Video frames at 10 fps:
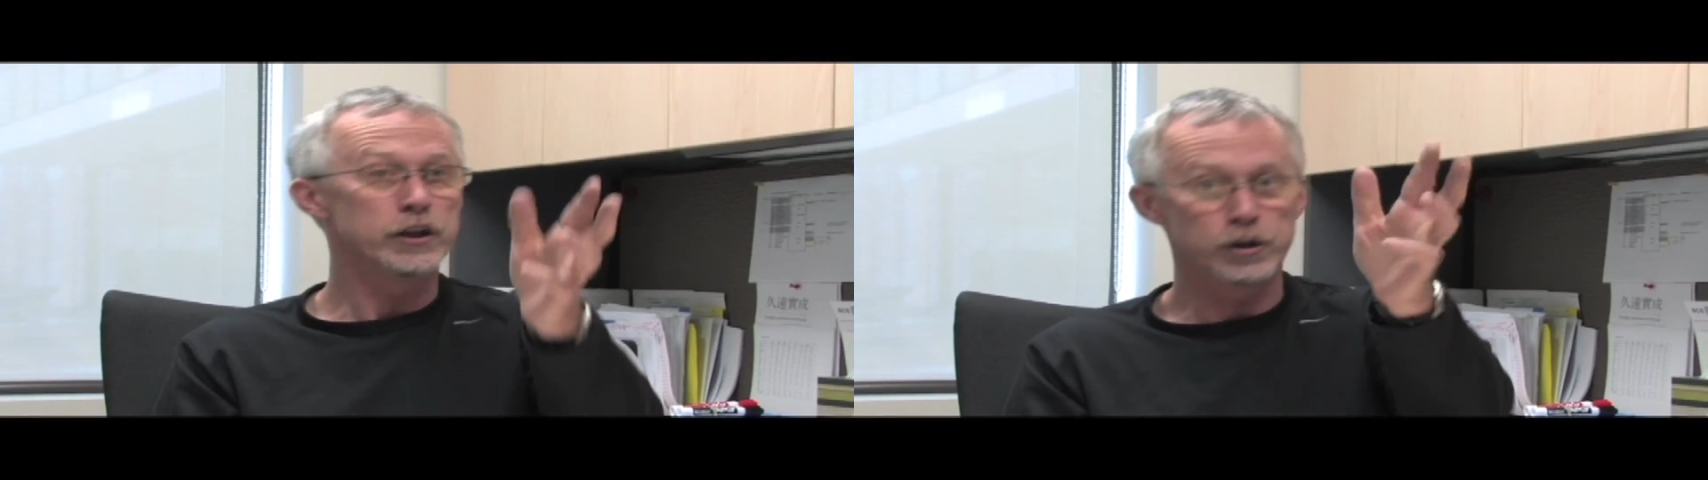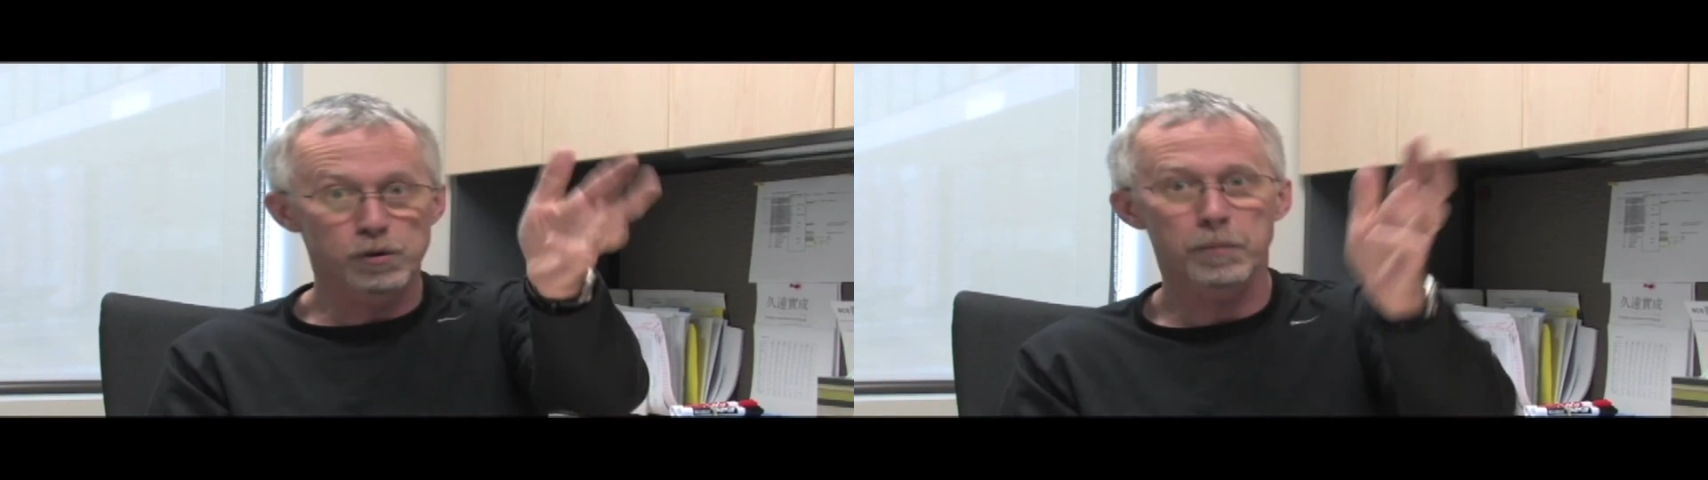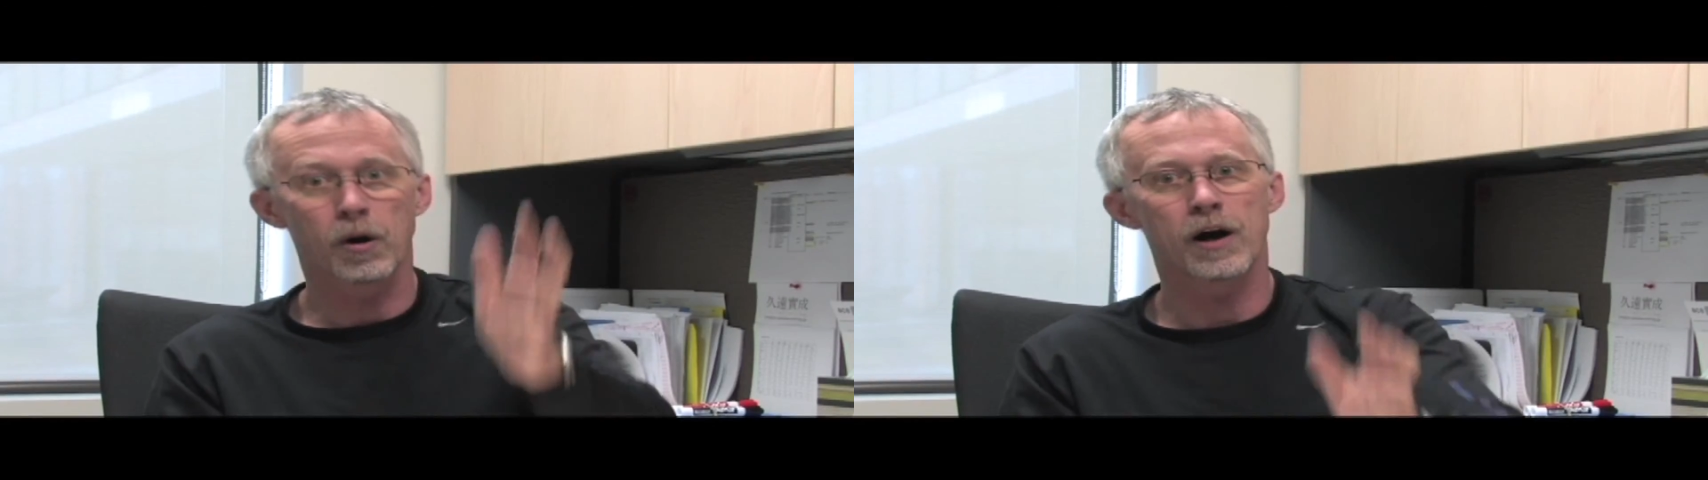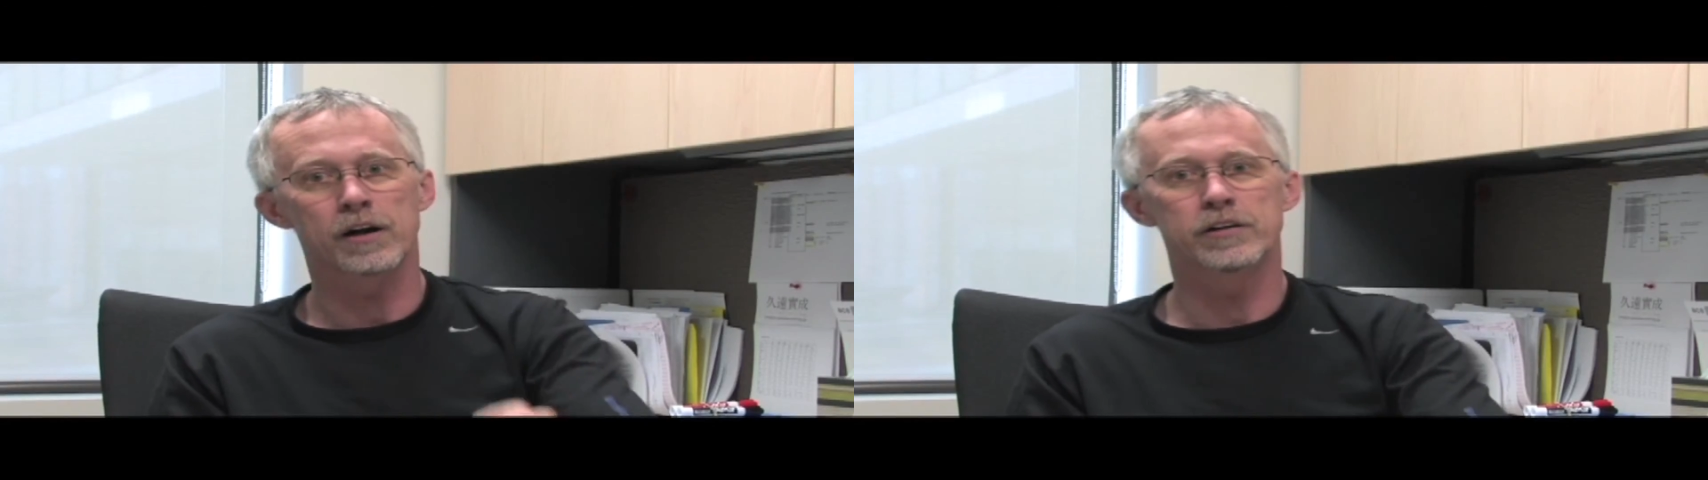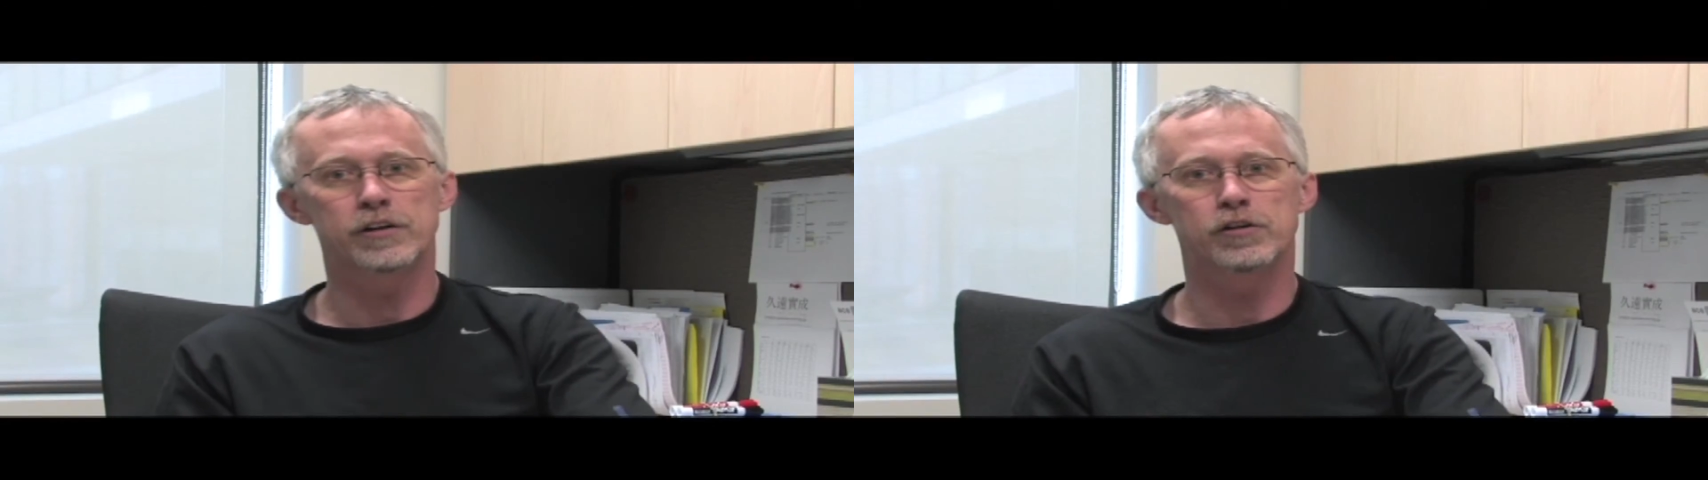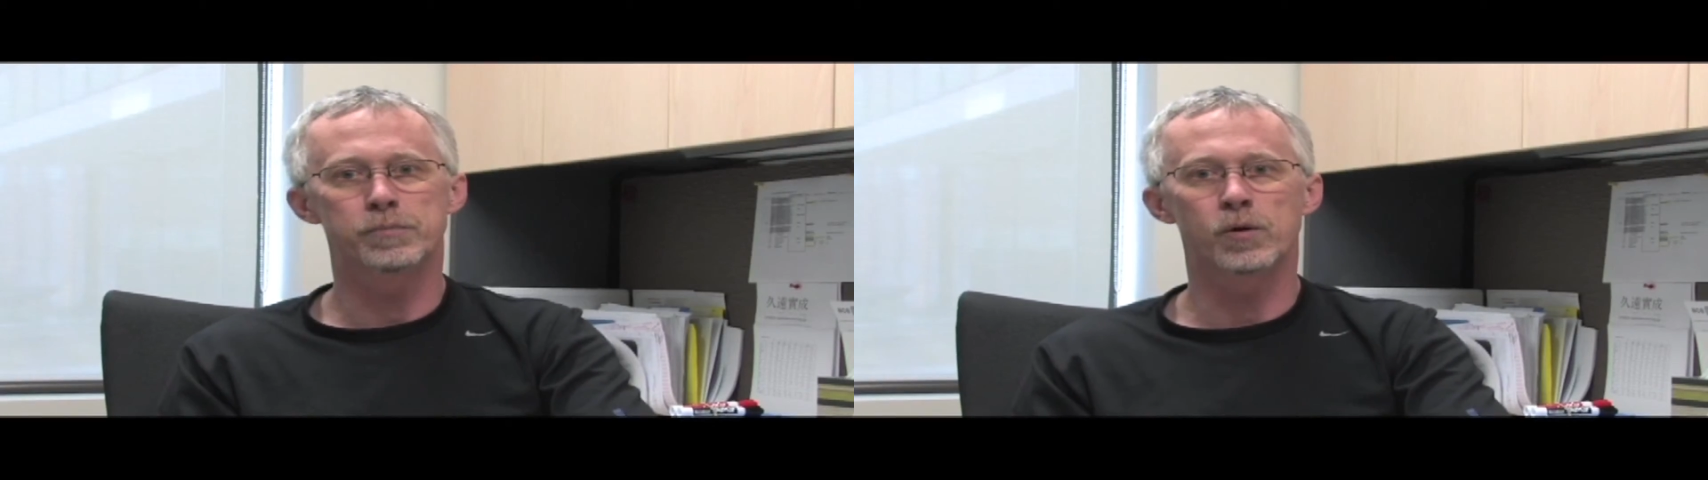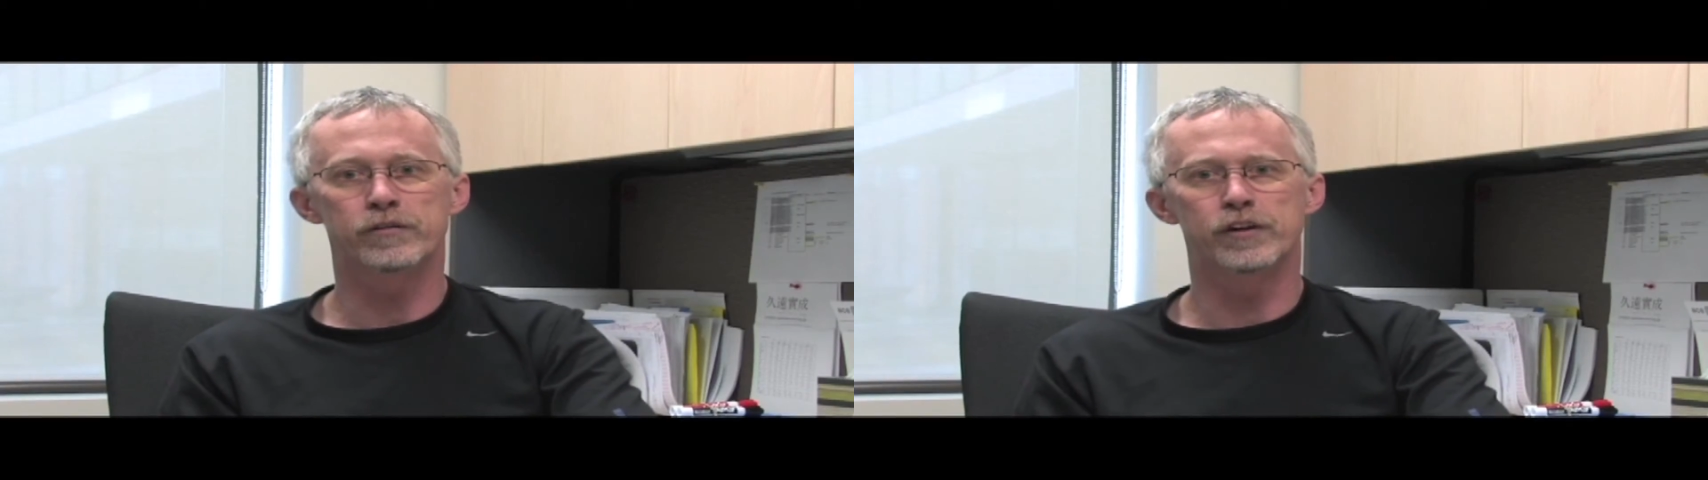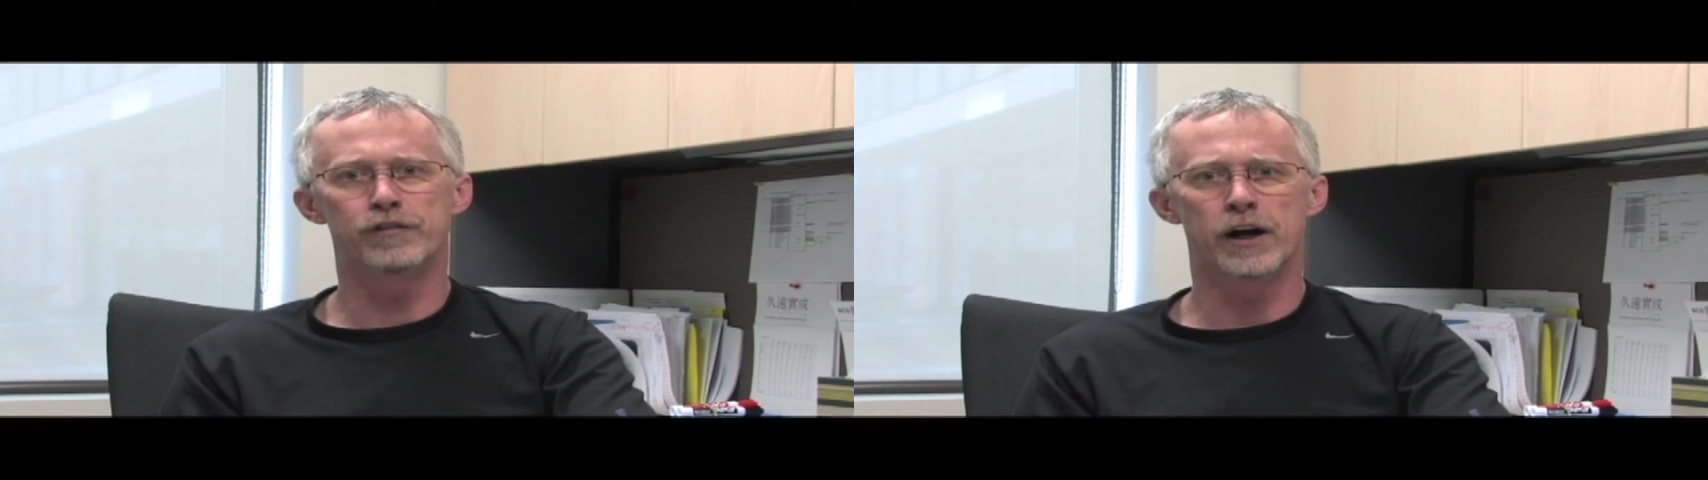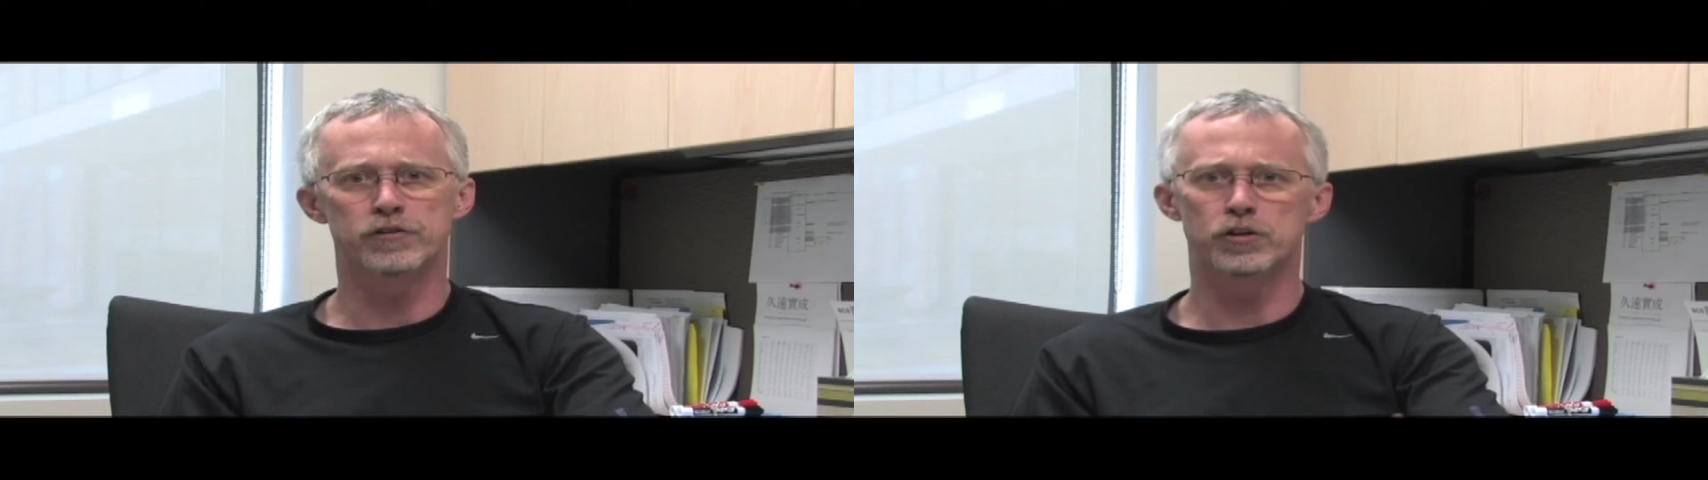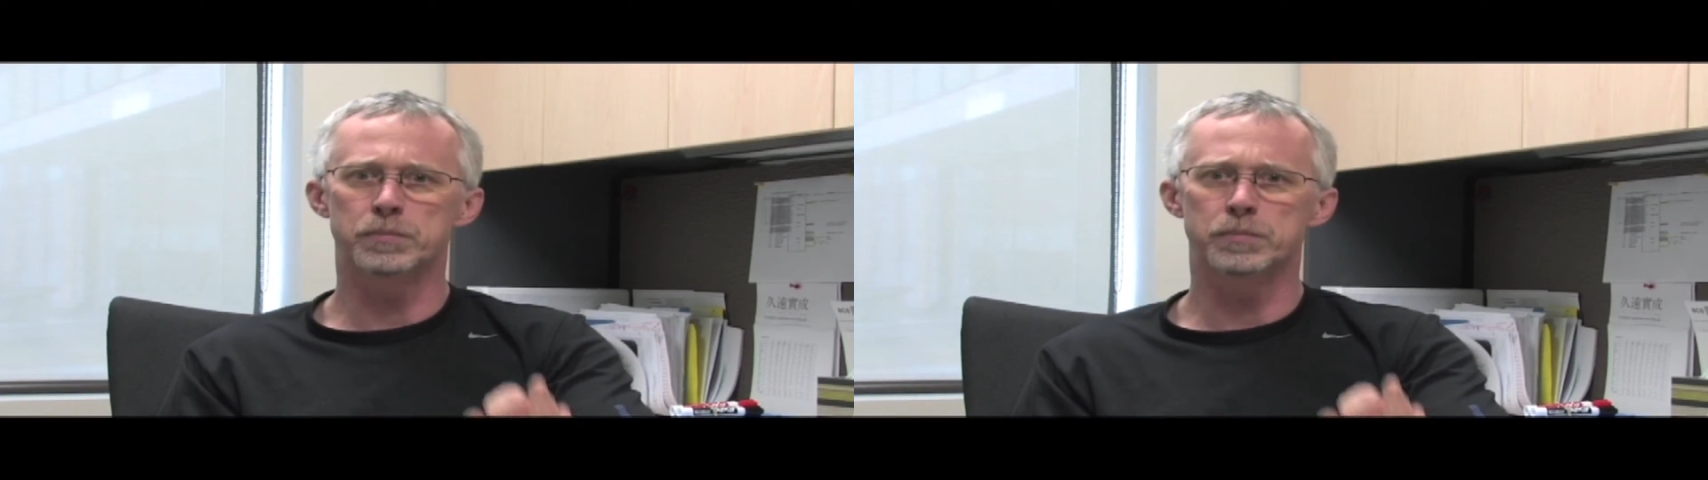You were brought onto this board of advisors